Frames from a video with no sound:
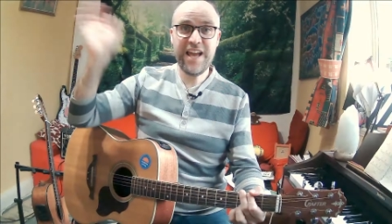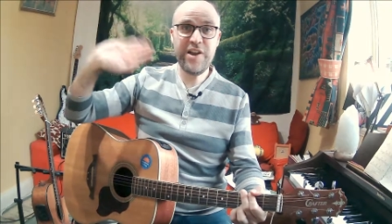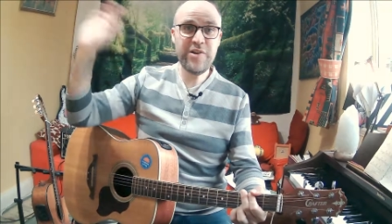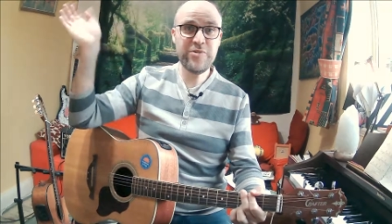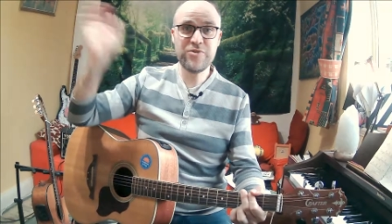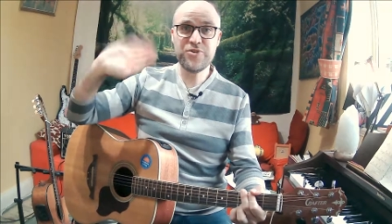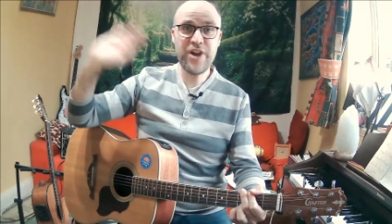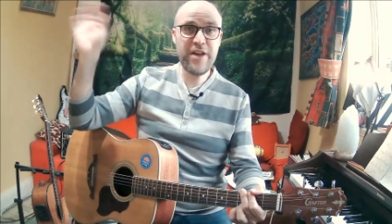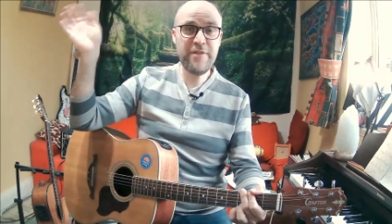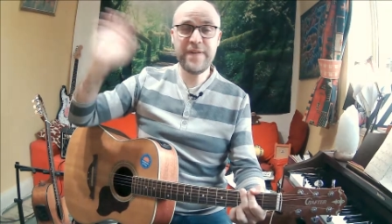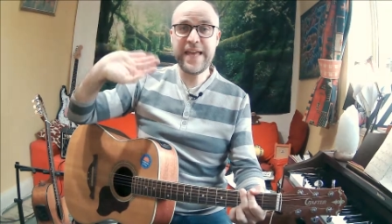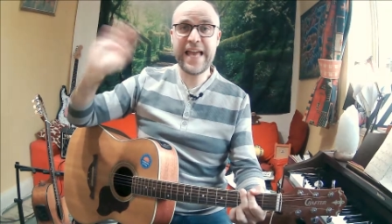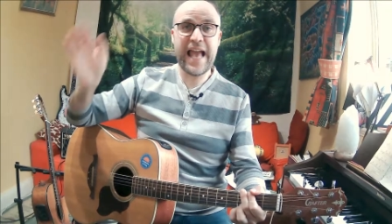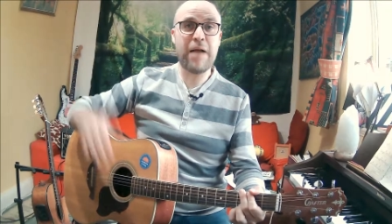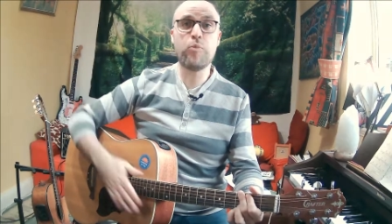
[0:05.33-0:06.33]
Hello,
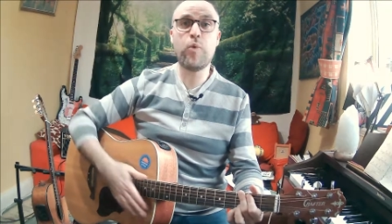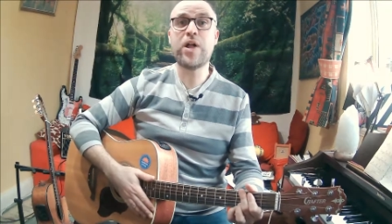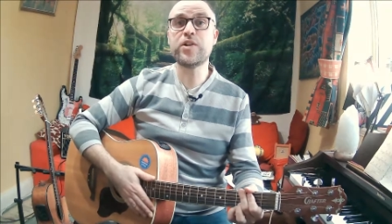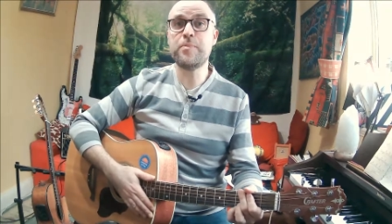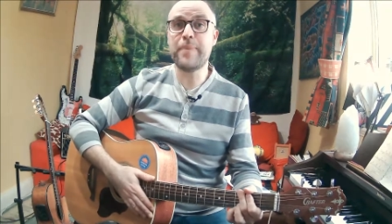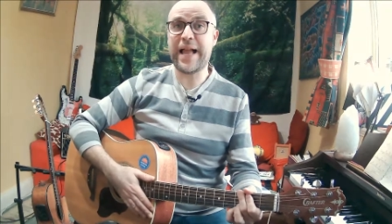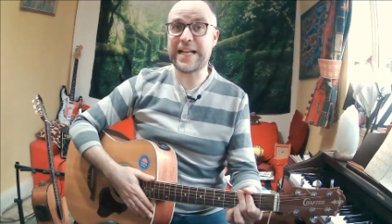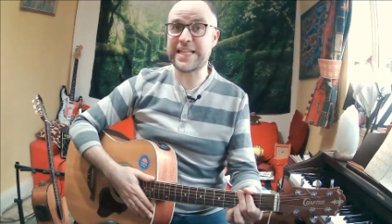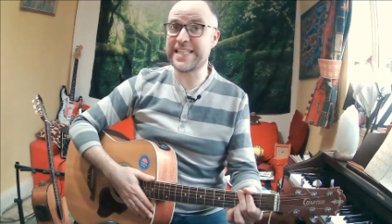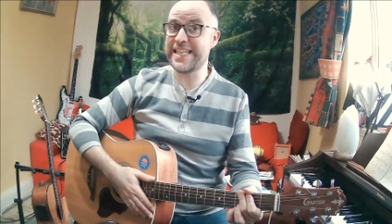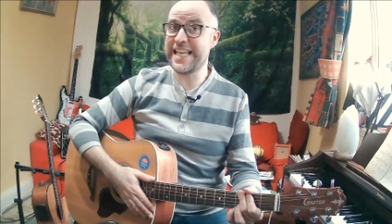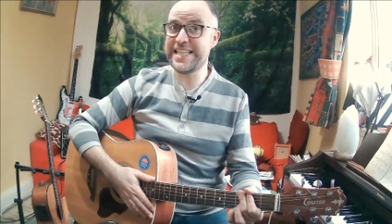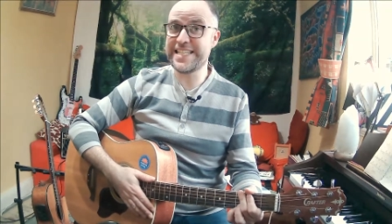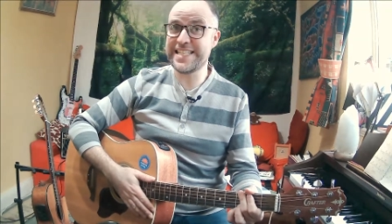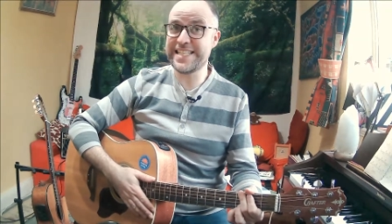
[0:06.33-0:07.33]
Trev here, and
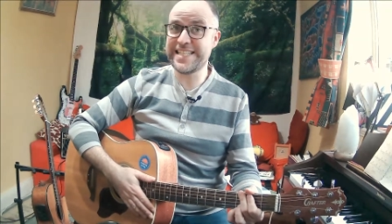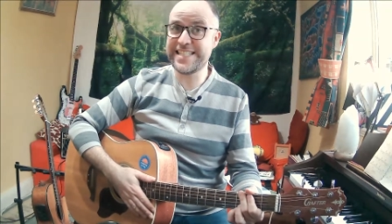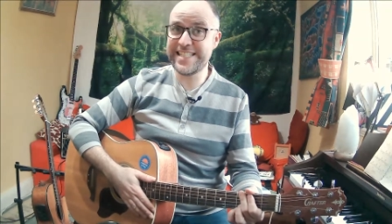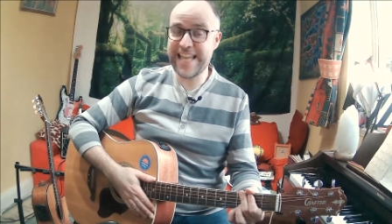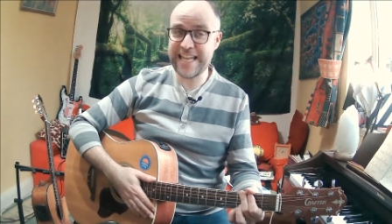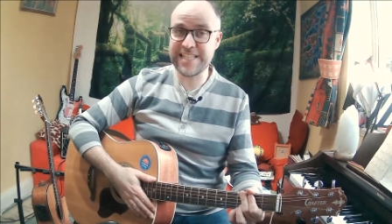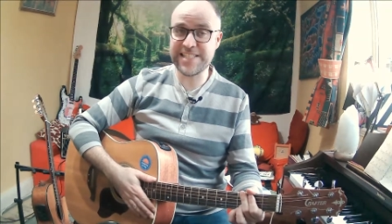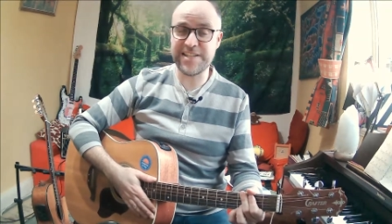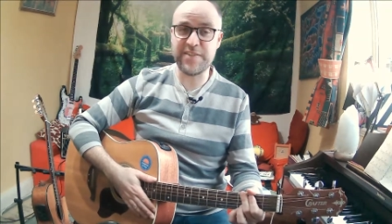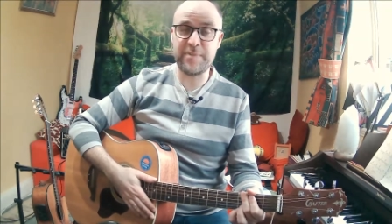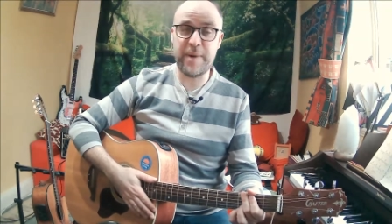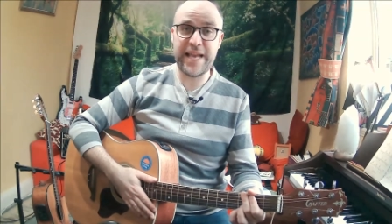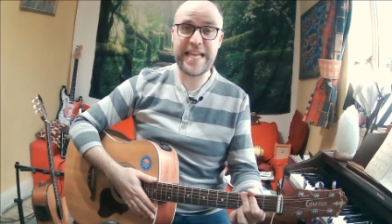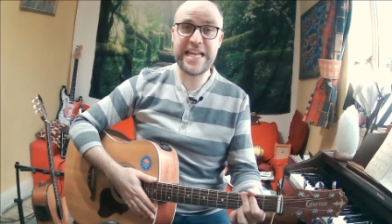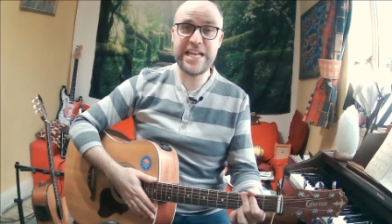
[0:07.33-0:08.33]
welcome back to lesson
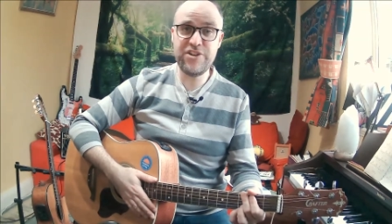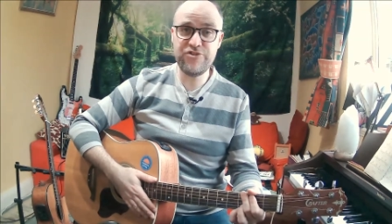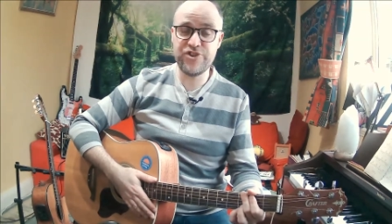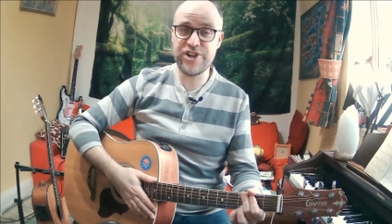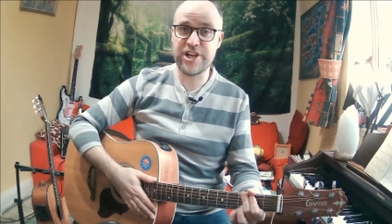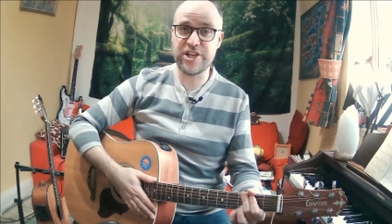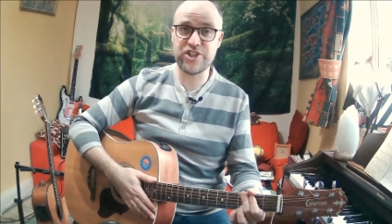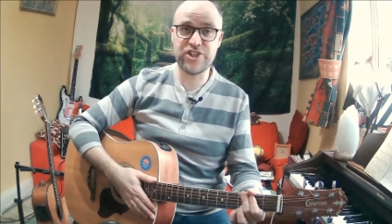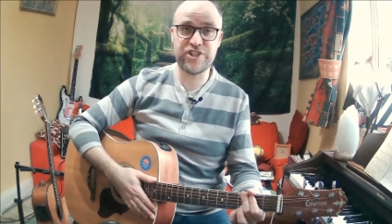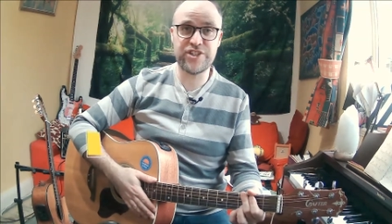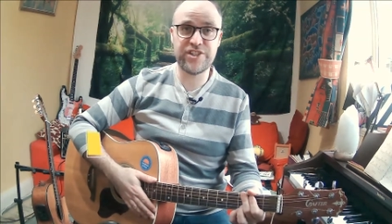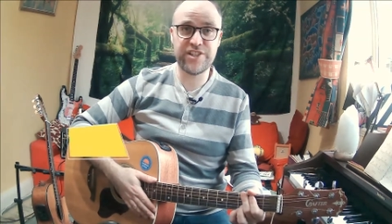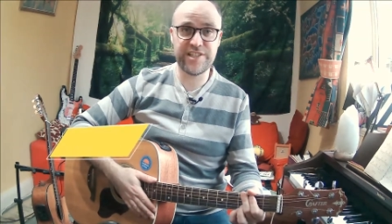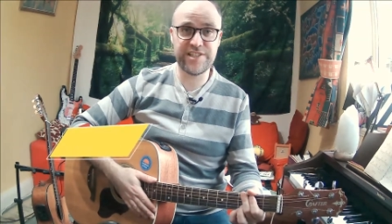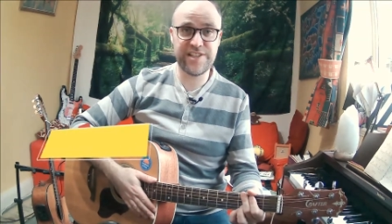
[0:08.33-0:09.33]
6 of my
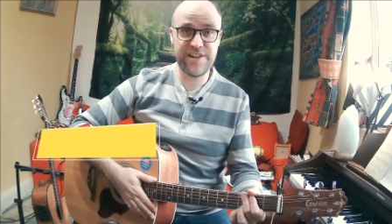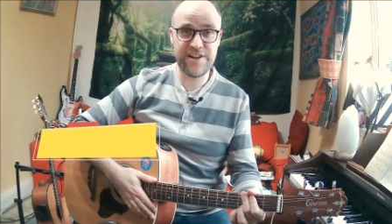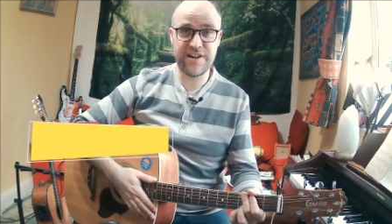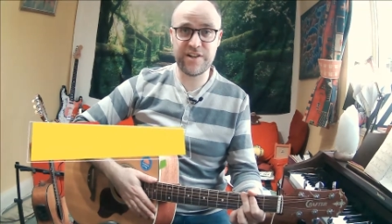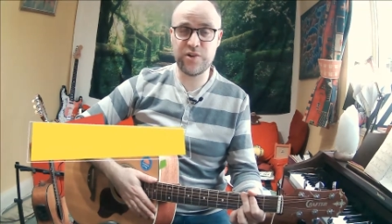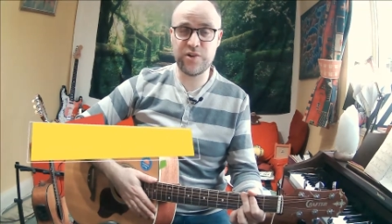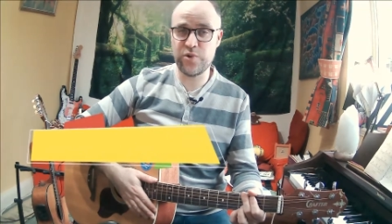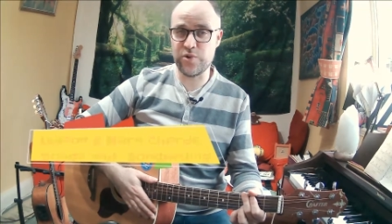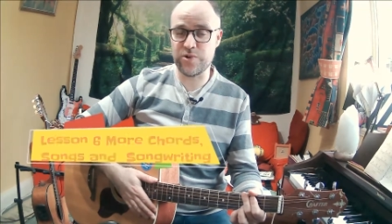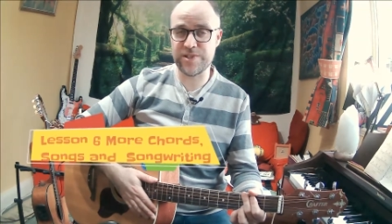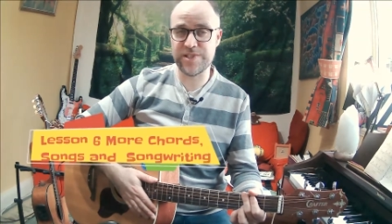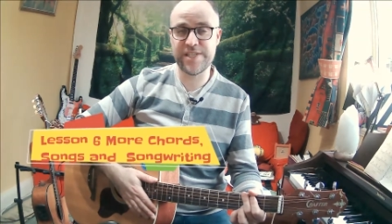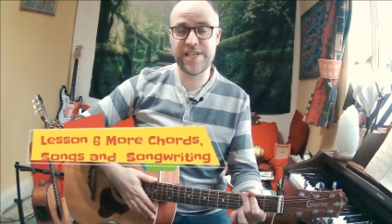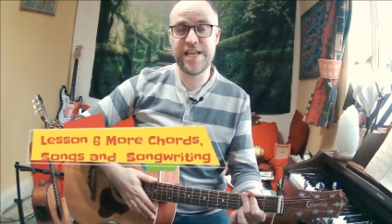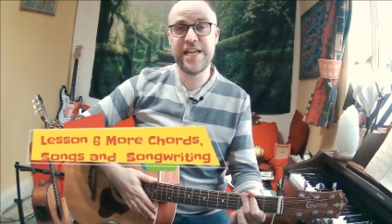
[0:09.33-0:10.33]
Introduction to Guitar
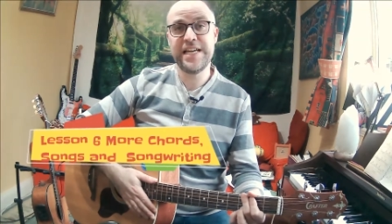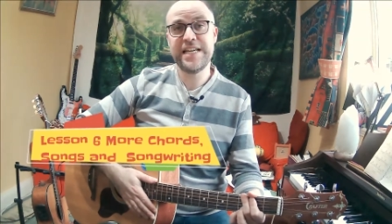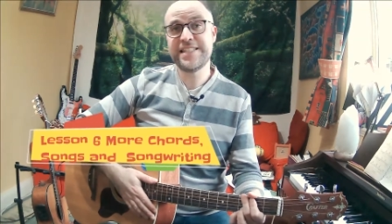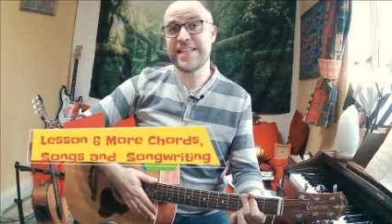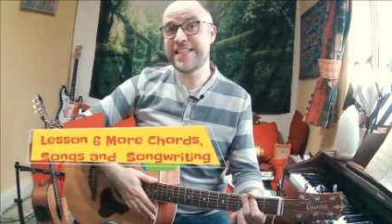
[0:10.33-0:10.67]
course.